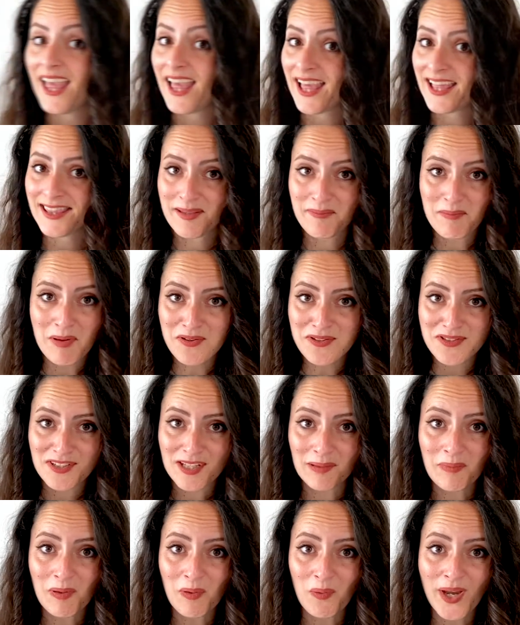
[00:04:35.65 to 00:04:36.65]
And the most
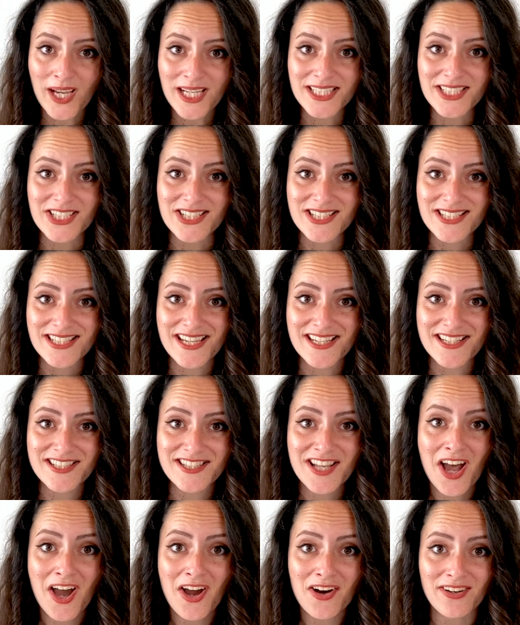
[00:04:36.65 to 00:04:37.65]
common way to say
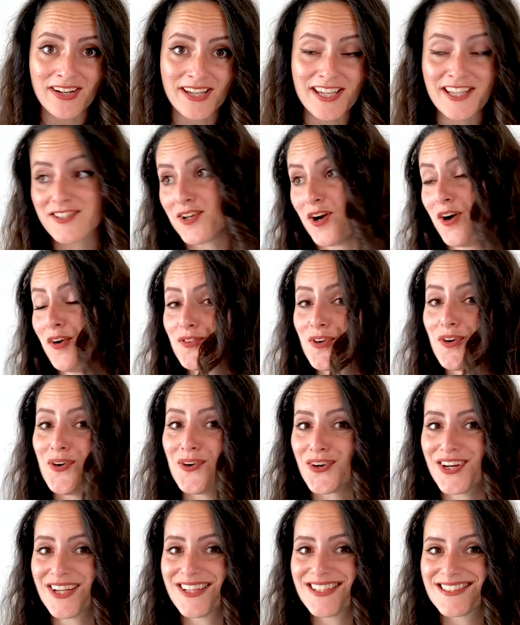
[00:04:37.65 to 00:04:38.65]
sorry is, of
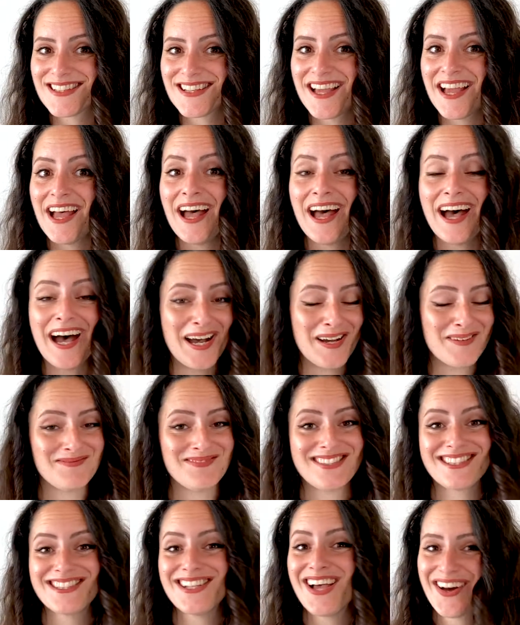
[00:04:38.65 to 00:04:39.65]
course, I'm
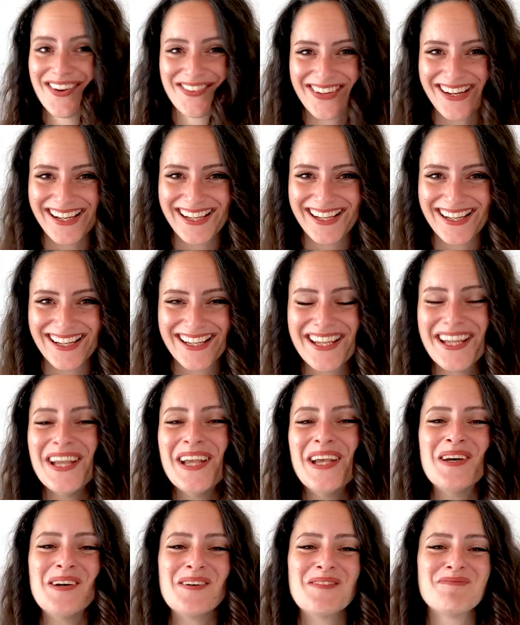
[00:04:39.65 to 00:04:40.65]
sorry.
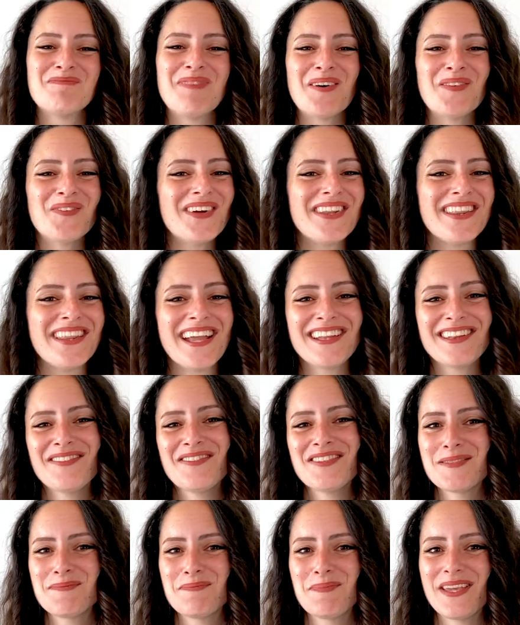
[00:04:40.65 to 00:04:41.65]
But what
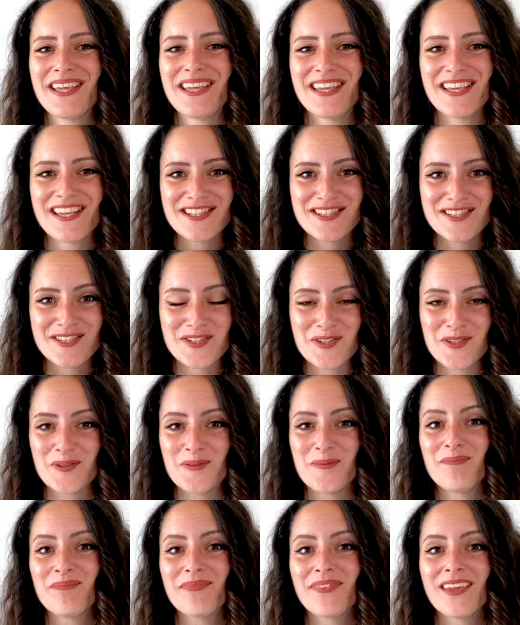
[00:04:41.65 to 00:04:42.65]
native speakers
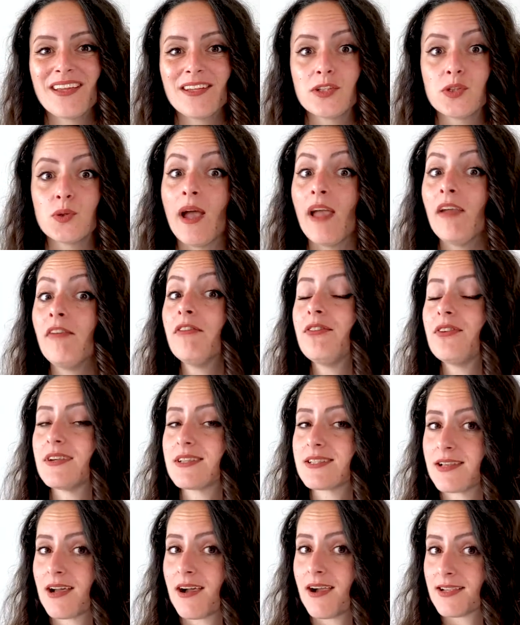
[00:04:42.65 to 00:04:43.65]
do to
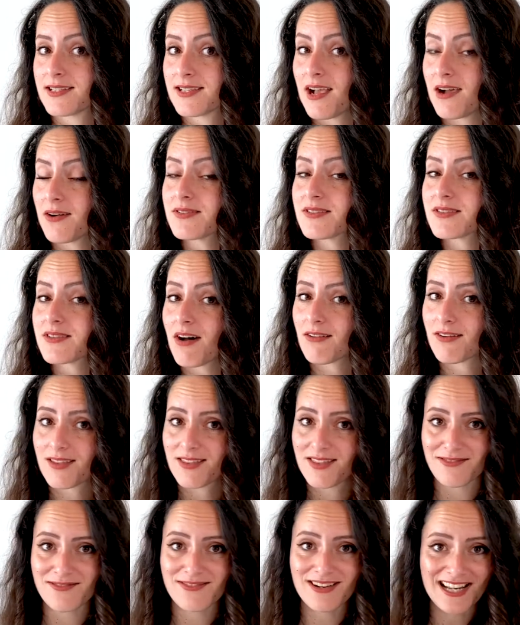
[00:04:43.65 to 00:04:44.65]
emphasize how sorry
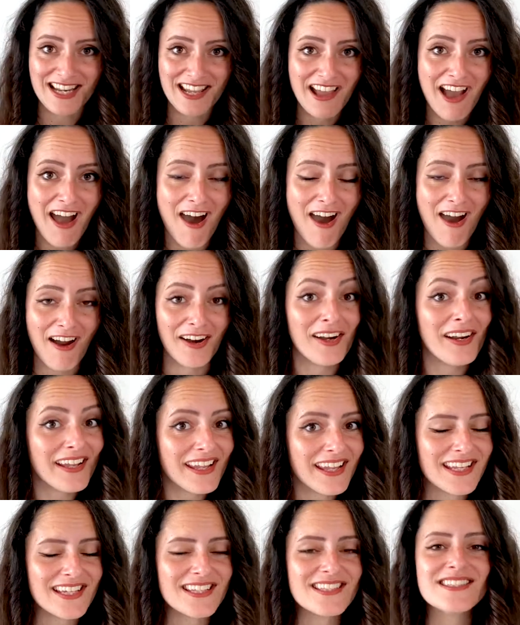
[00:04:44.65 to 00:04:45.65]
they really are
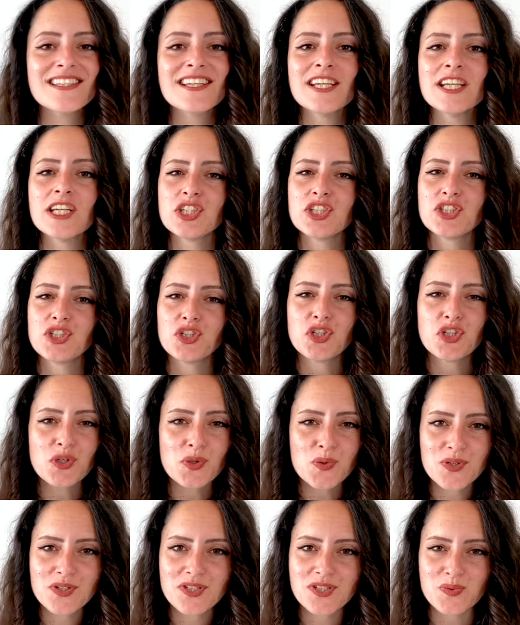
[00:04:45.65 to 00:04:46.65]
is to
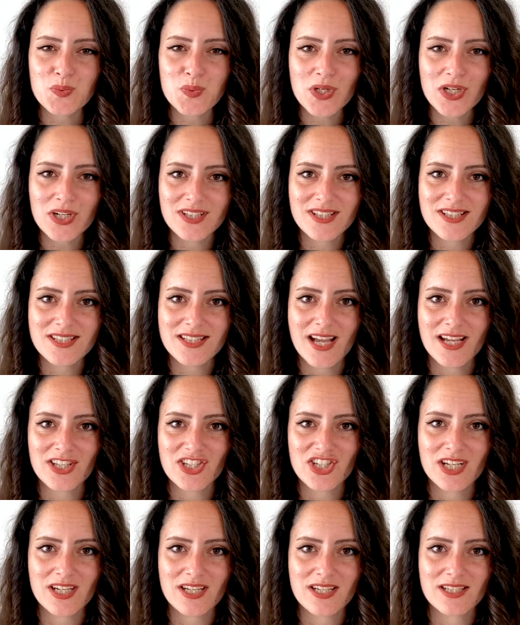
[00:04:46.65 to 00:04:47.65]
use words
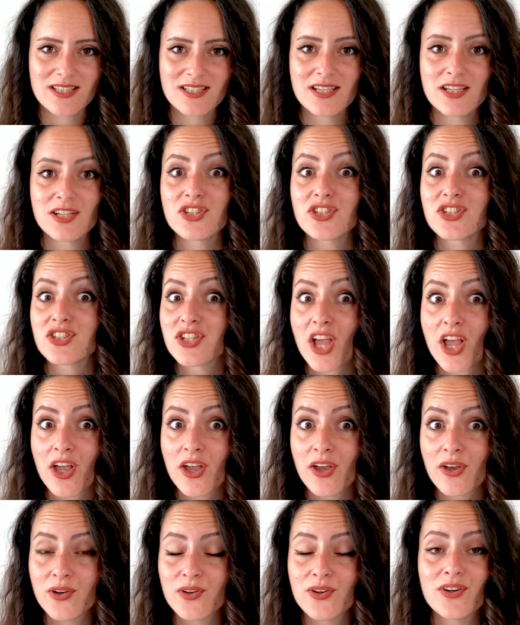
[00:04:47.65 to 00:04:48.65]
such as
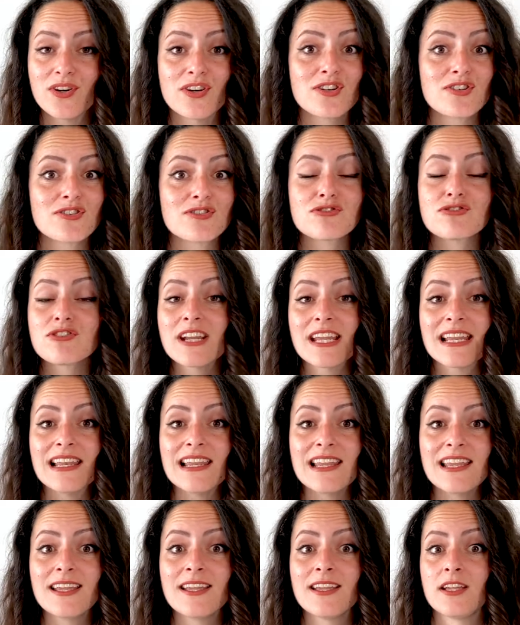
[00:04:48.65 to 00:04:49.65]
so,
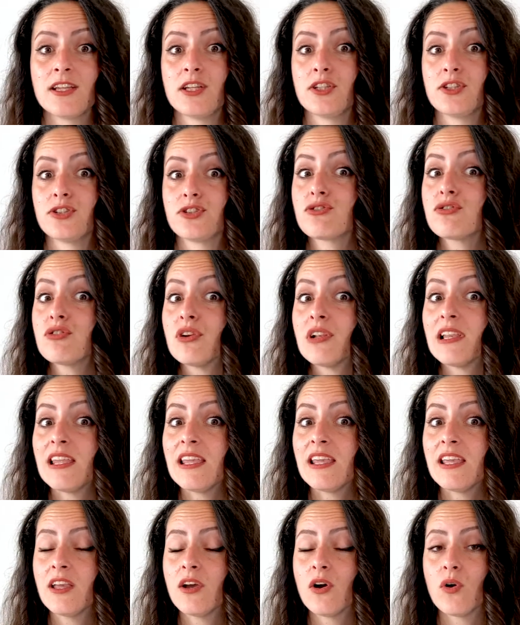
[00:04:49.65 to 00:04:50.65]
really,
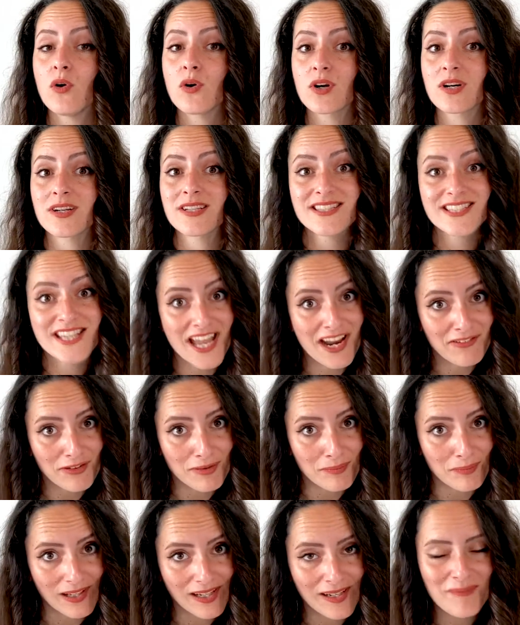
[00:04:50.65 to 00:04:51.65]
truly or
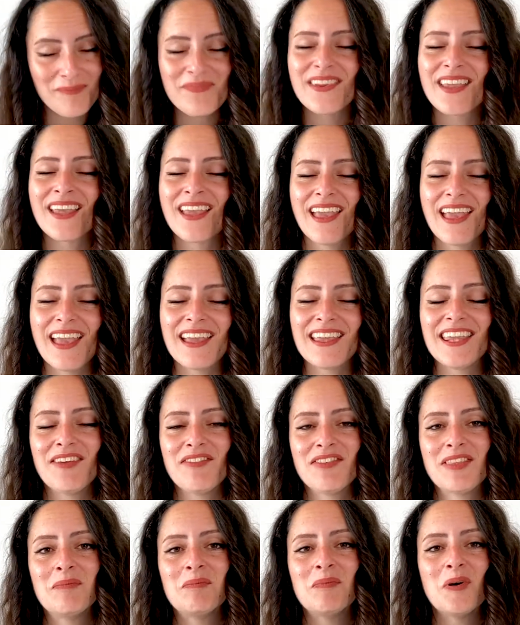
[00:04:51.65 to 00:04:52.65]
terribly and
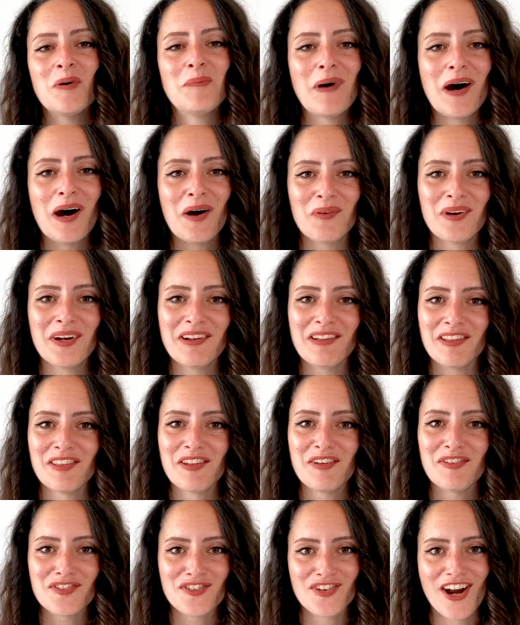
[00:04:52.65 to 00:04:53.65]
give them more power in
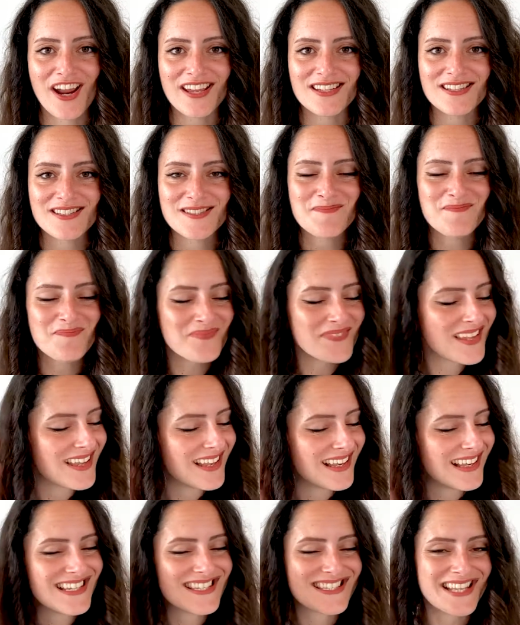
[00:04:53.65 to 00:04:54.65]
the phrase.
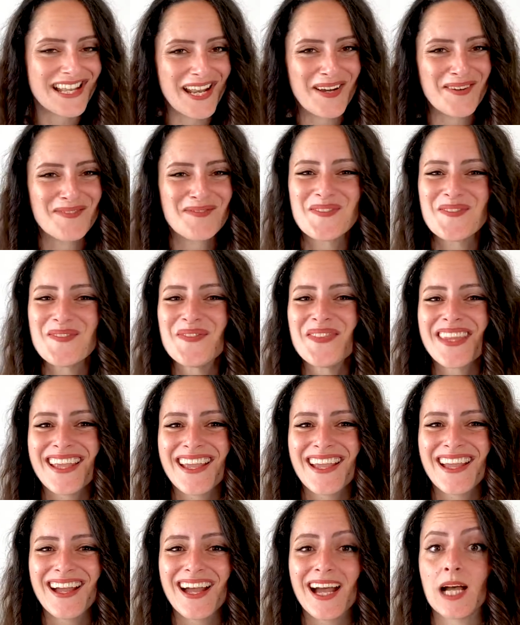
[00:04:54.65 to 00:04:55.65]
Listen up.
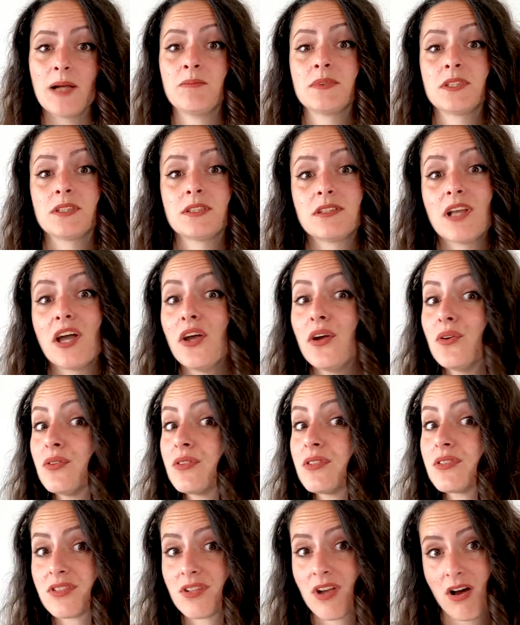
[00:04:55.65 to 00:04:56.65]
I'm so
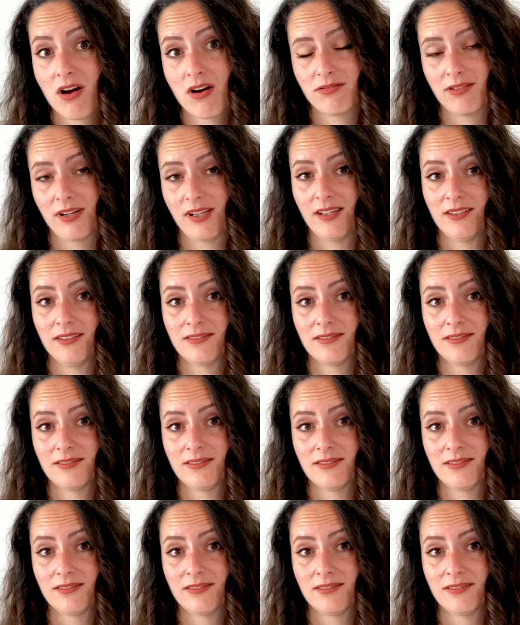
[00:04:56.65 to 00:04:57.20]
sorry.